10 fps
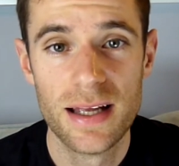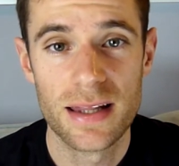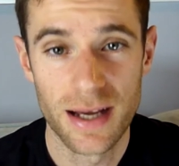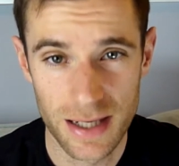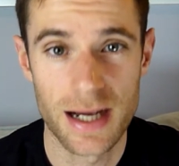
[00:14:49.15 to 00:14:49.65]

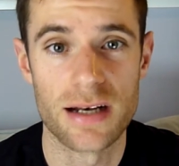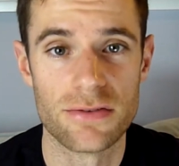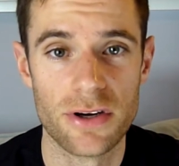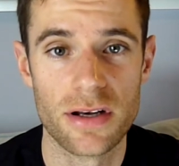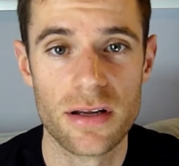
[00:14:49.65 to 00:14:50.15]
That kind of
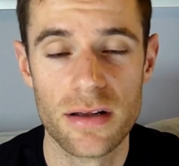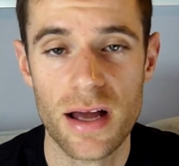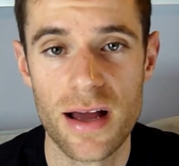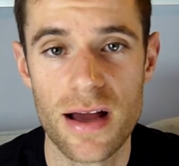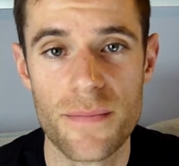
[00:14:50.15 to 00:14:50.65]

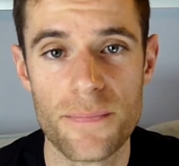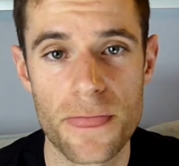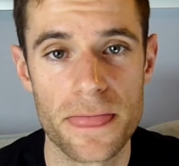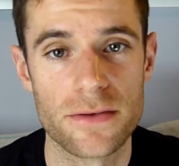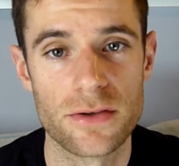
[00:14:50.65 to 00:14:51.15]
run.
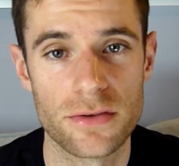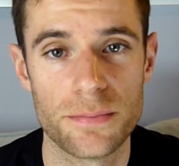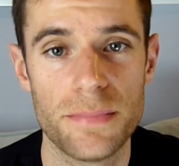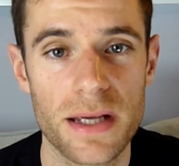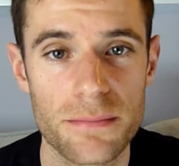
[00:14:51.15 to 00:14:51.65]
So it was a
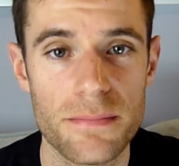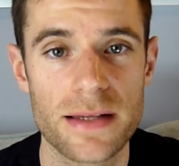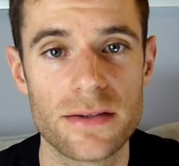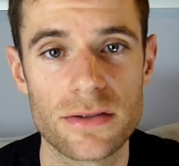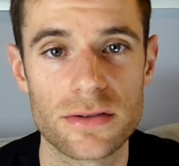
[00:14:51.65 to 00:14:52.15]
big
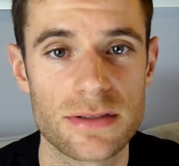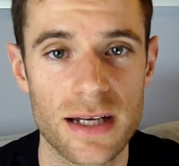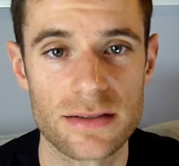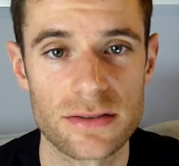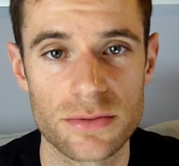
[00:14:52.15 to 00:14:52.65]
mental
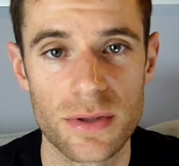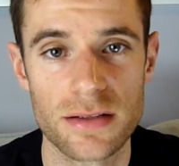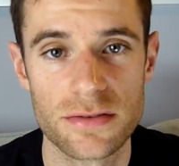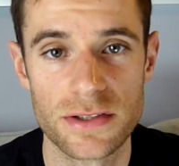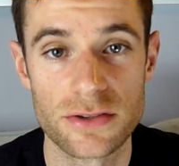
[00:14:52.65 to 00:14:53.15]
task as well as
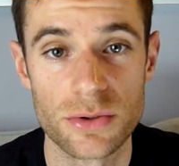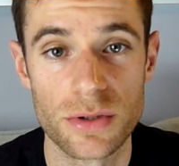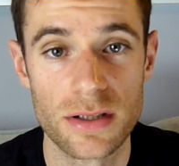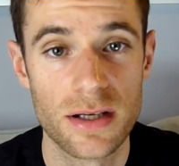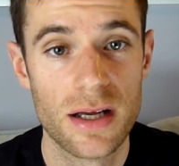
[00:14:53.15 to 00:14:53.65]
physical one.
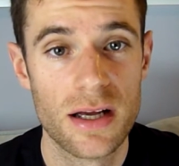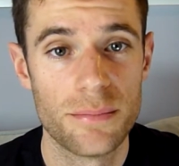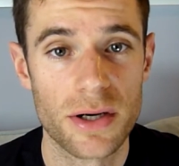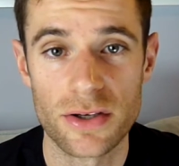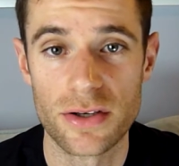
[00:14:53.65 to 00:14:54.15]

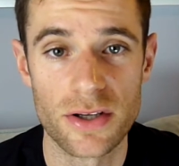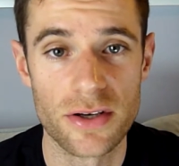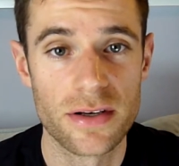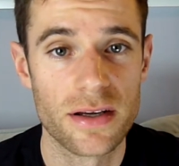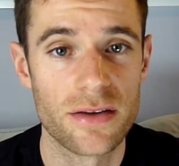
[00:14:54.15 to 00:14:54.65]
But I got it
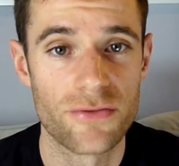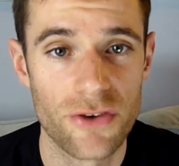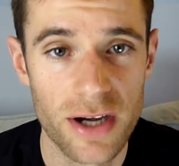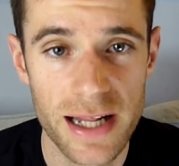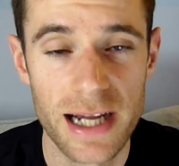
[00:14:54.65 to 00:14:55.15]
done.
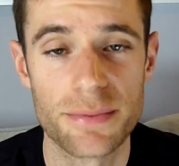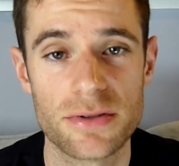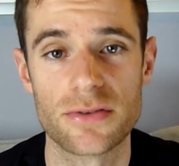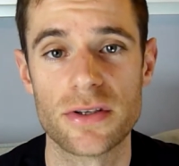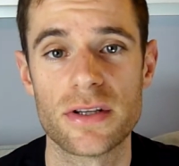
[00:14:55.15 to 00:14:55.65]
Really happy to
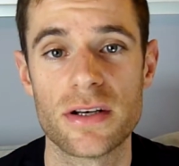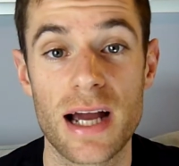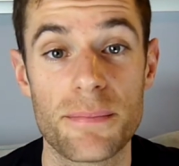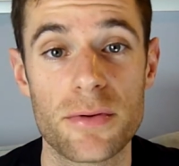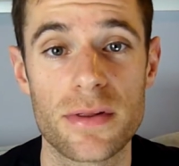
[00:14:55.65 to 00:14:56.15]
have got it done.
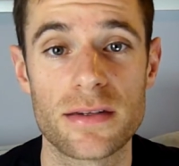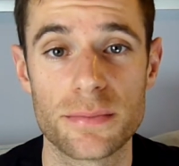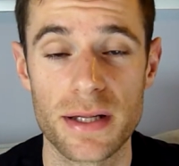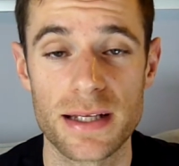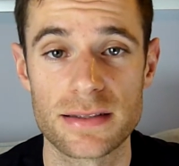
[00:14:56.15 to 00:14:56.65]
Happy with the
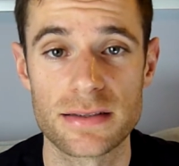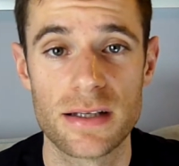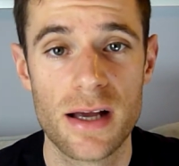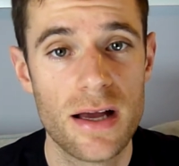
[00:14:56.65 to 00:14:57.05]
splits.